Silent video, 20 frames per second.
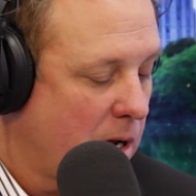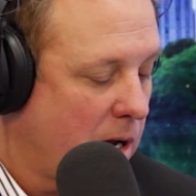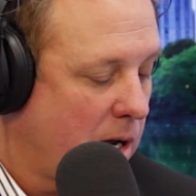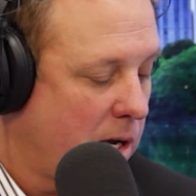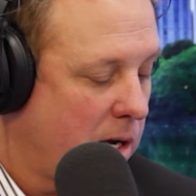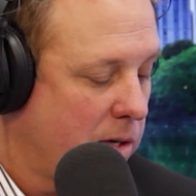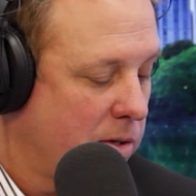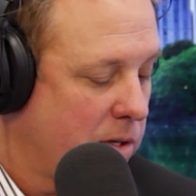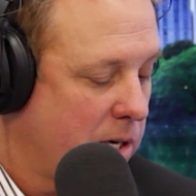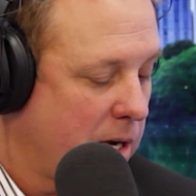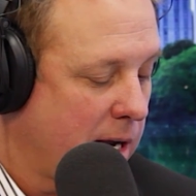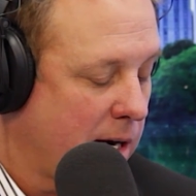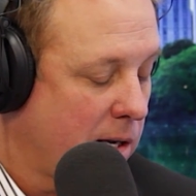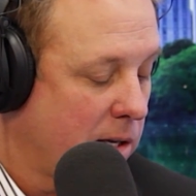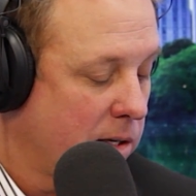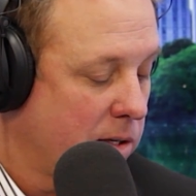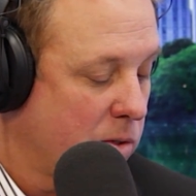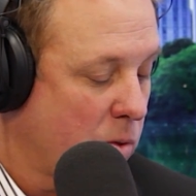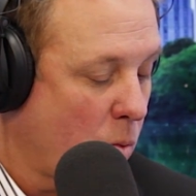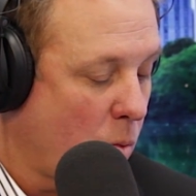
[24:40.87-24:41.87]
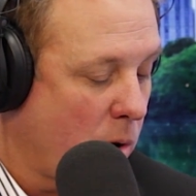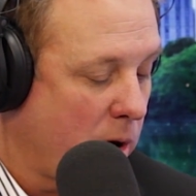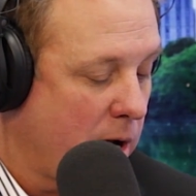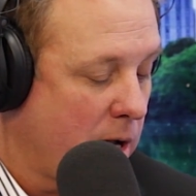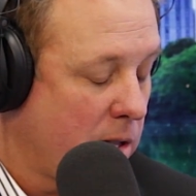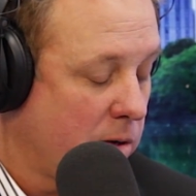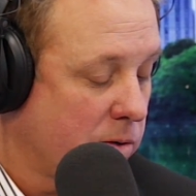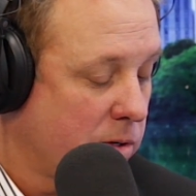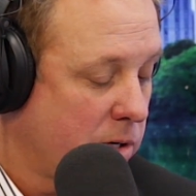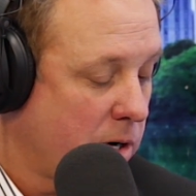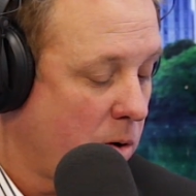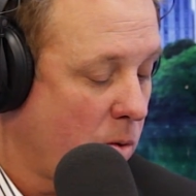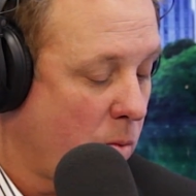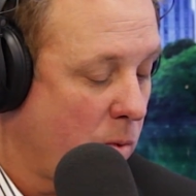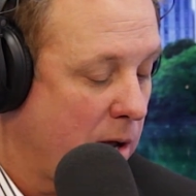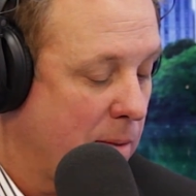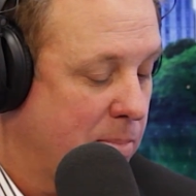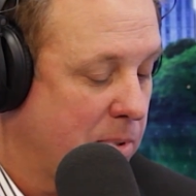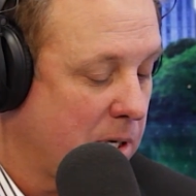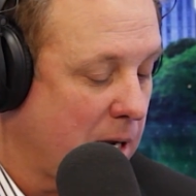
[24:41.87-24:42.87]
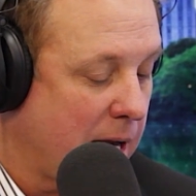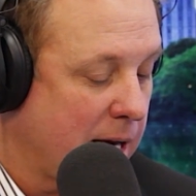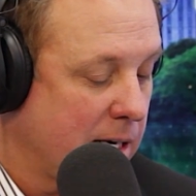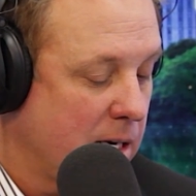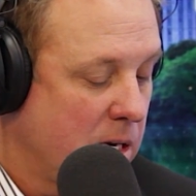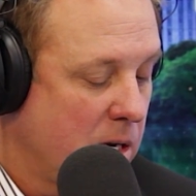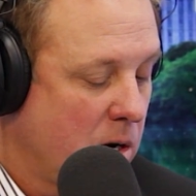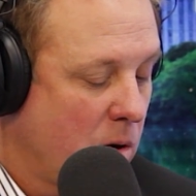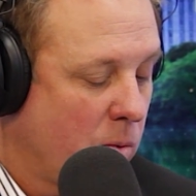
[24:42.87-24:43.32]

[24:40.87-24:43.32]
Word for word: uh, channel as well or show website.